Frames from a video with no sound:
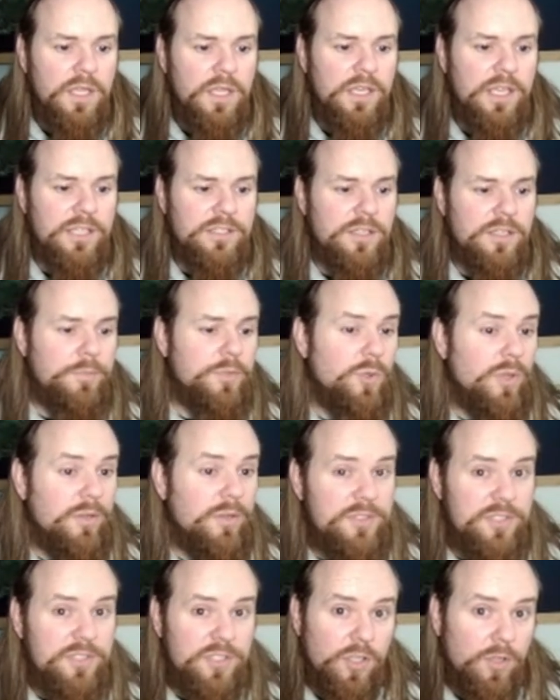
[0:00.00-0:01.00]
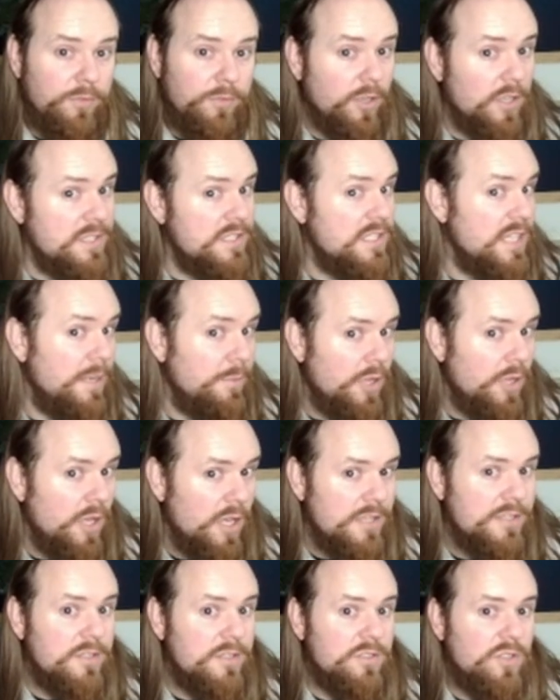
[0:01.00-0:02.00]
Next up, you have silver. Same
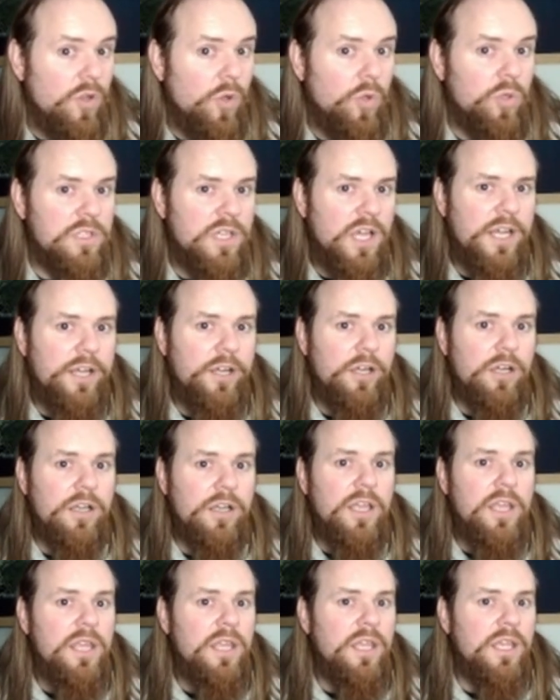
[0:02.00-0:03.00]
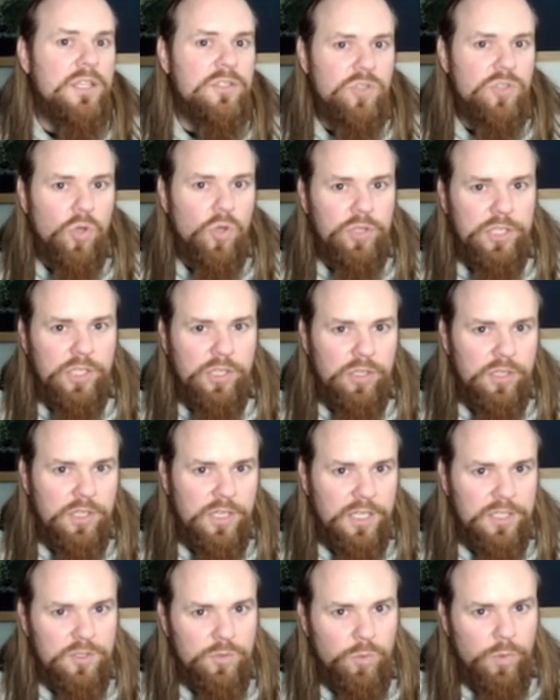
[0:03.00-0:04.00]
cost as cold iron, is only good
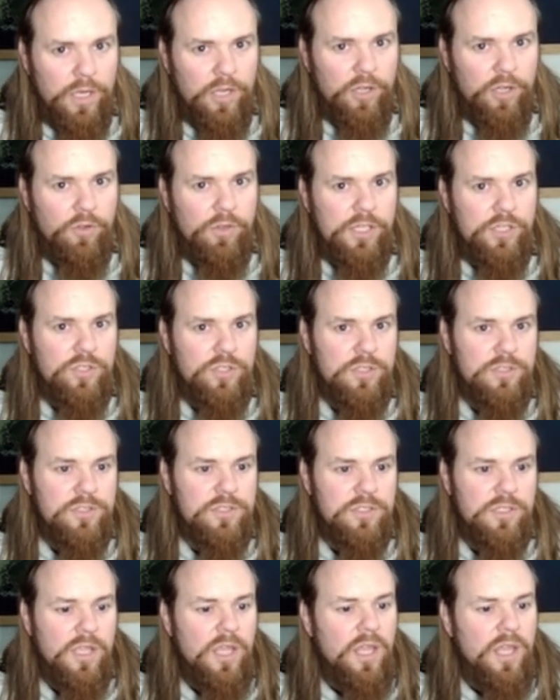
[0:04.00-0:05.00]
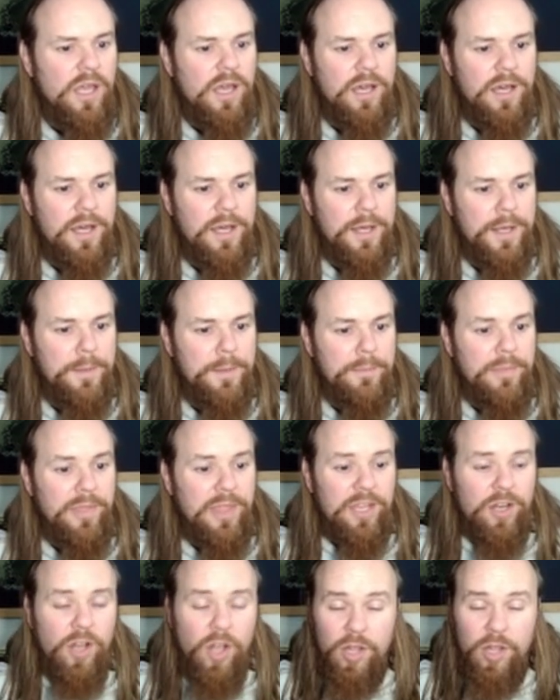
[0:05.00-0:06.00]
against were creatures.
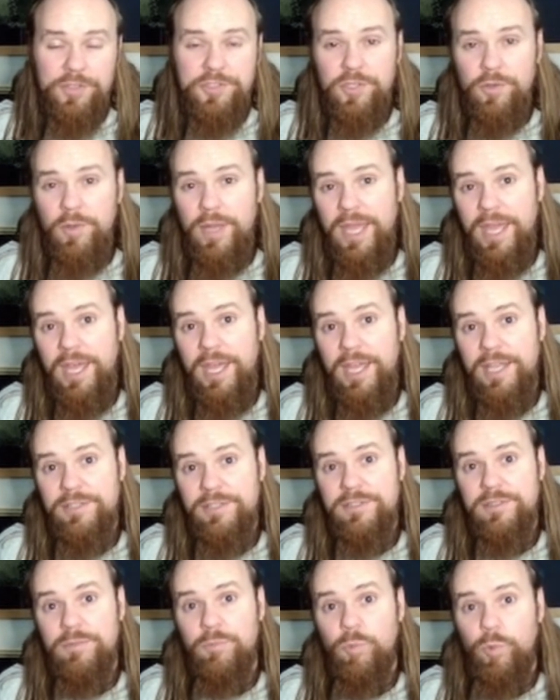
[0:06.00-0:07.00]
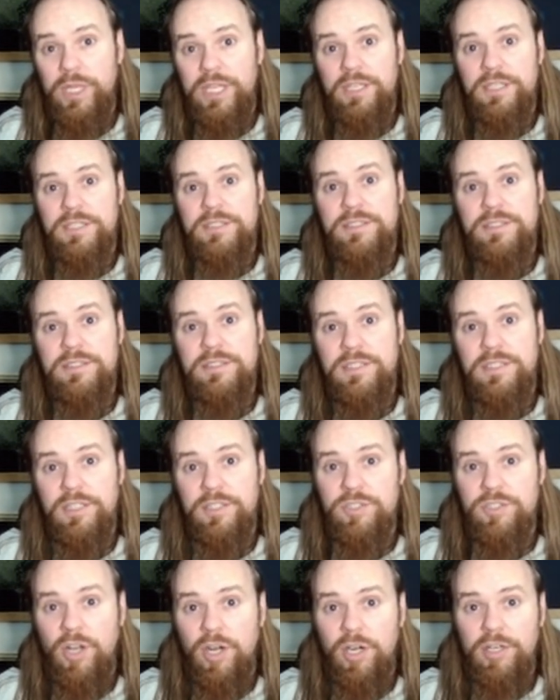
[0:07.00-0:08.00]
It also has some weaknesses in
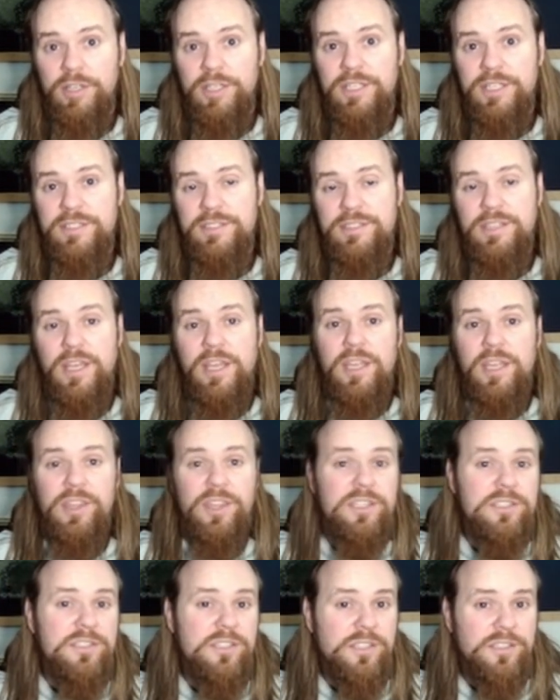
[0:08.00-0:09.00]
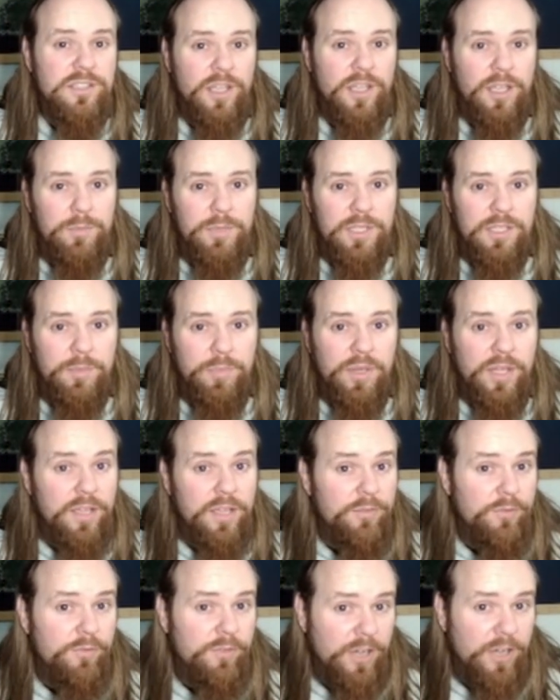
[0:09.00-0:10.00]
its hardness. This doesn't come into play
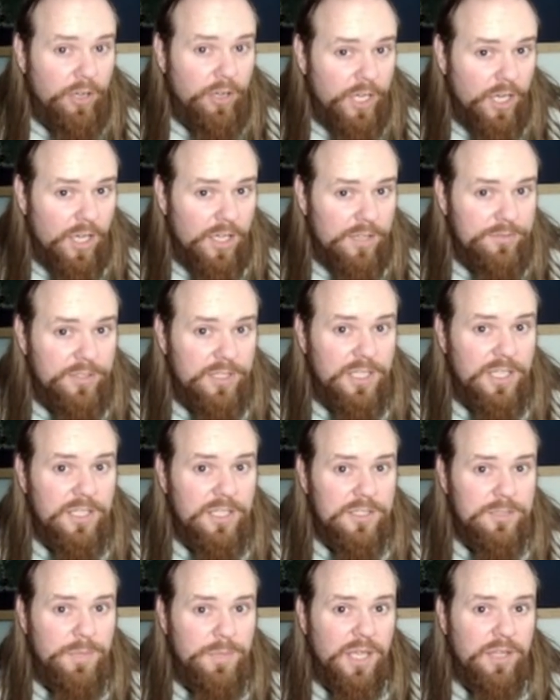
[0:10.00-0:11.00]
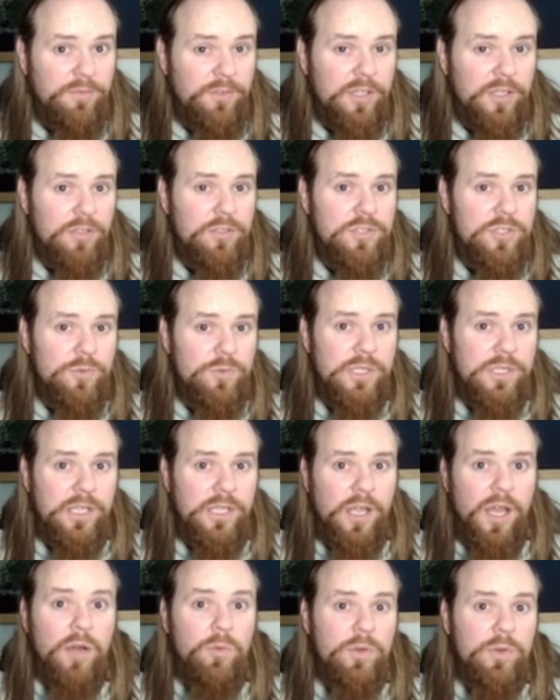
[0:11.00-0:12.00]
very often as Pathfinder 2e
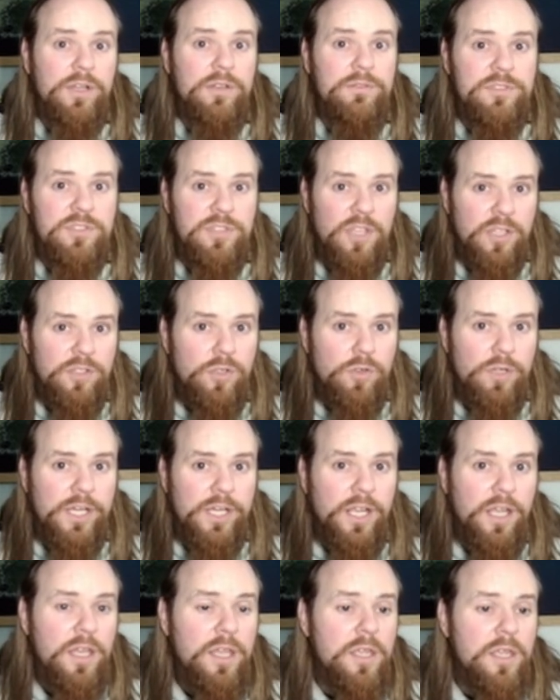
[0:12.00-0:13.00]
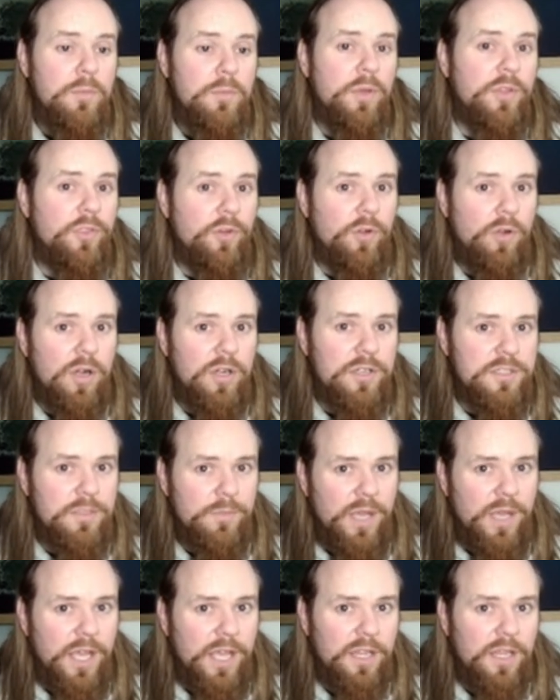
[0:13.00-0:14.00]
got rid of Sundering, but there are some
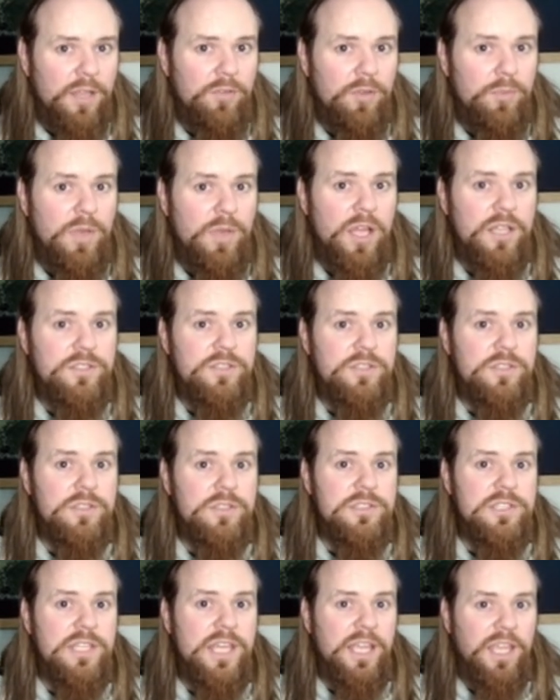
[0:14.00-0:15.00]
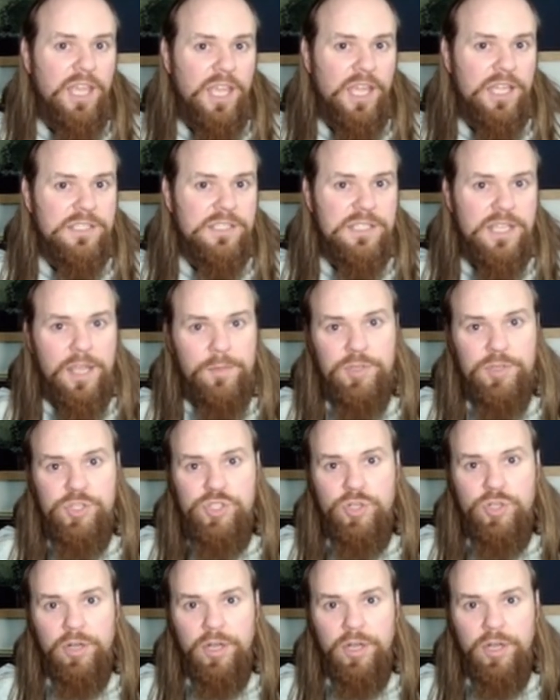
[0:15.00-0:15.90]
high-level monsters that can damage your